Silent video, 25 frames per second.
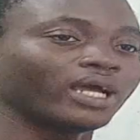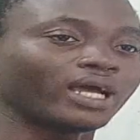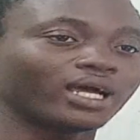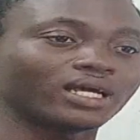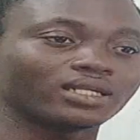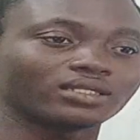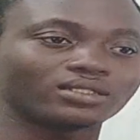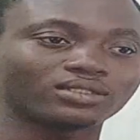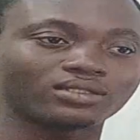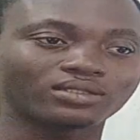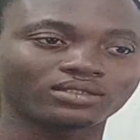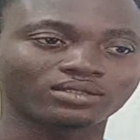
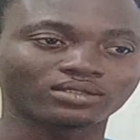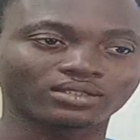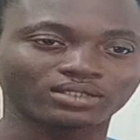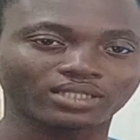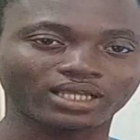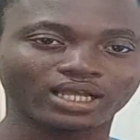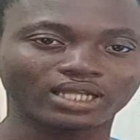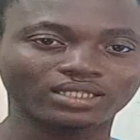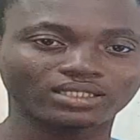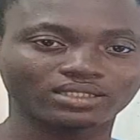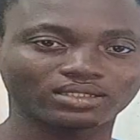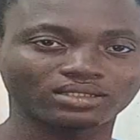And
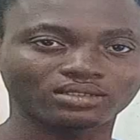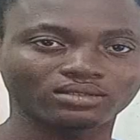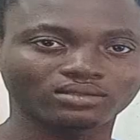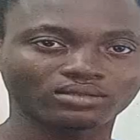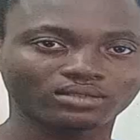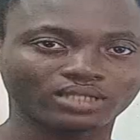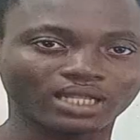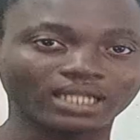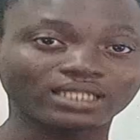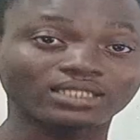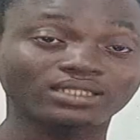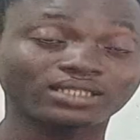that
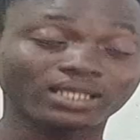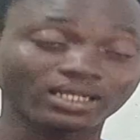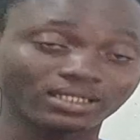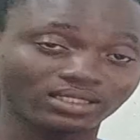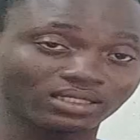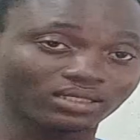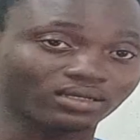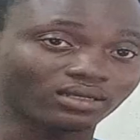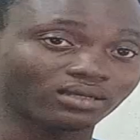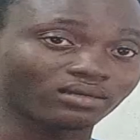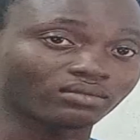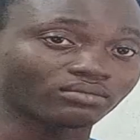
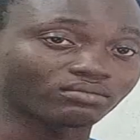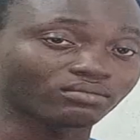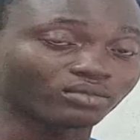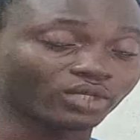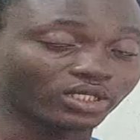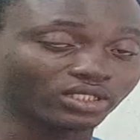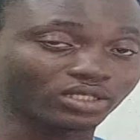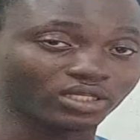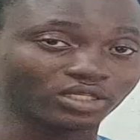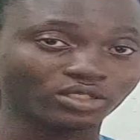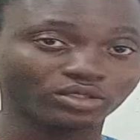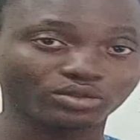sends a
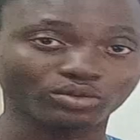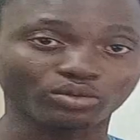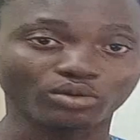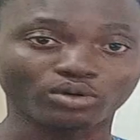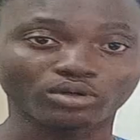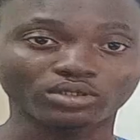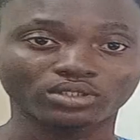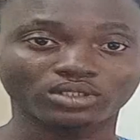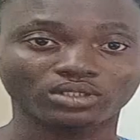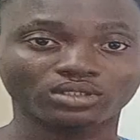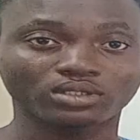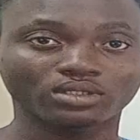message to
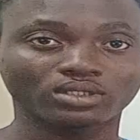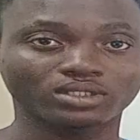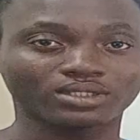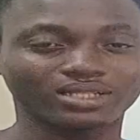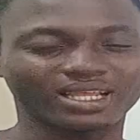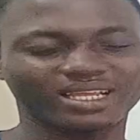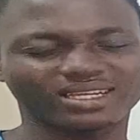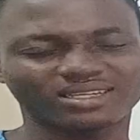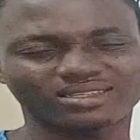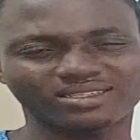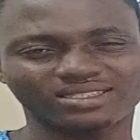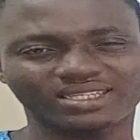us. It's
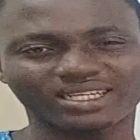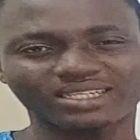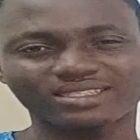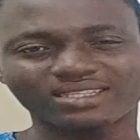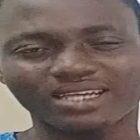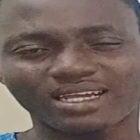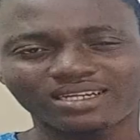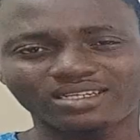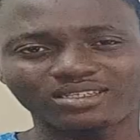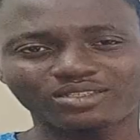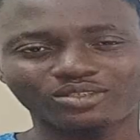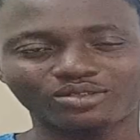like a
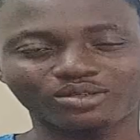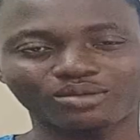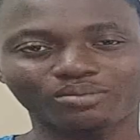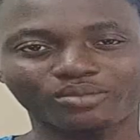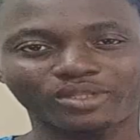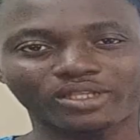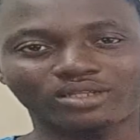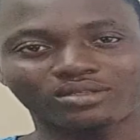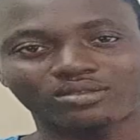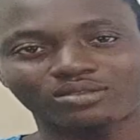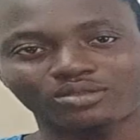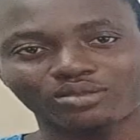signaling
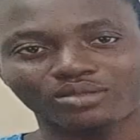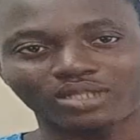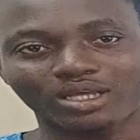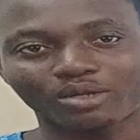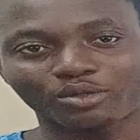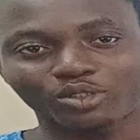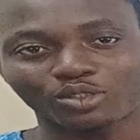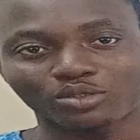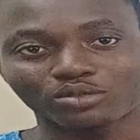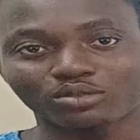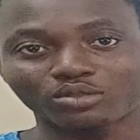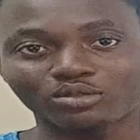something so that
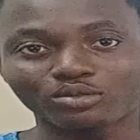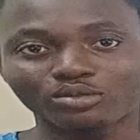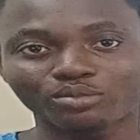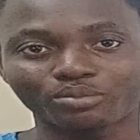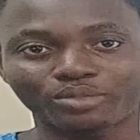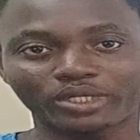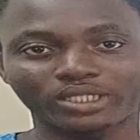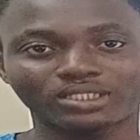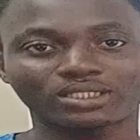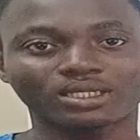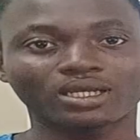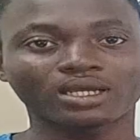we should do
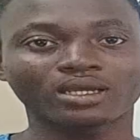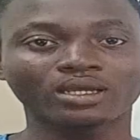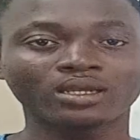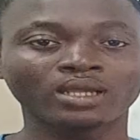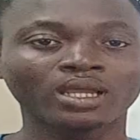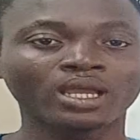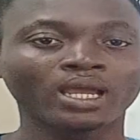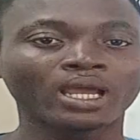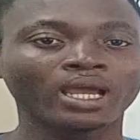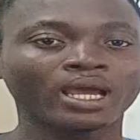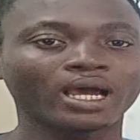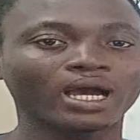better.
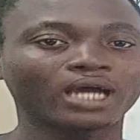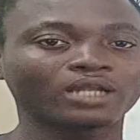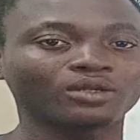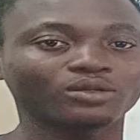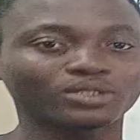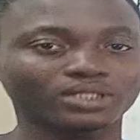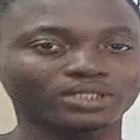And